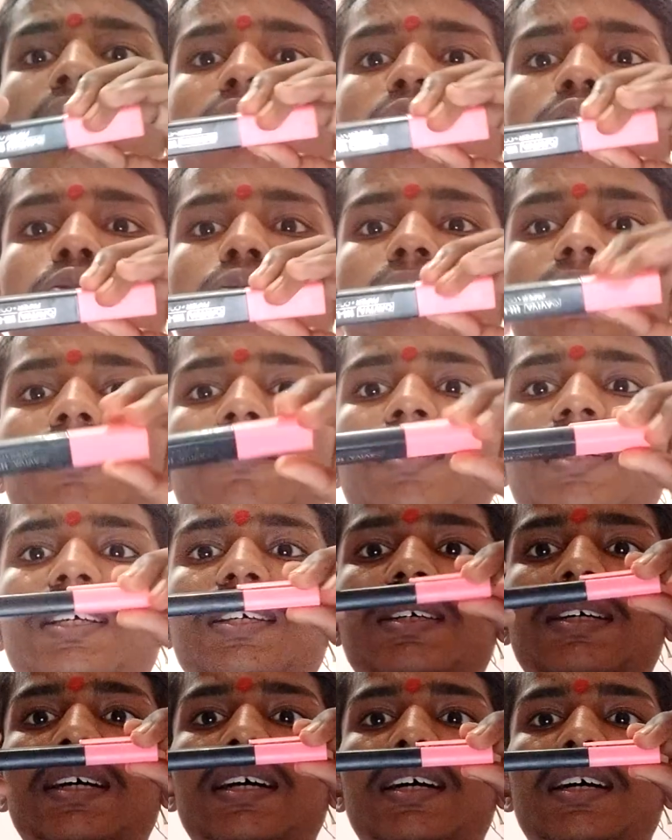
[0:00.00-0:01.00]
you will be
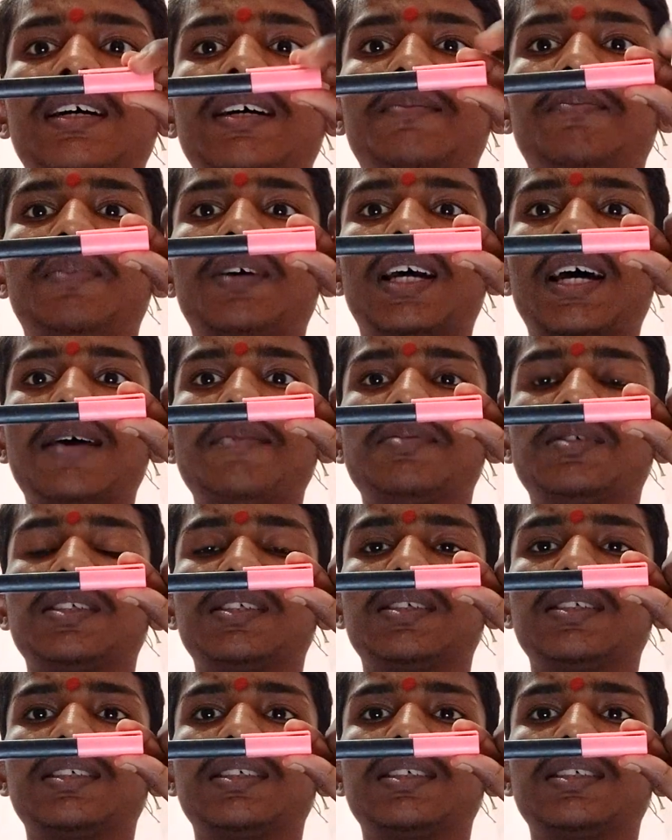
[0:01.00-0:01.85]
perhaps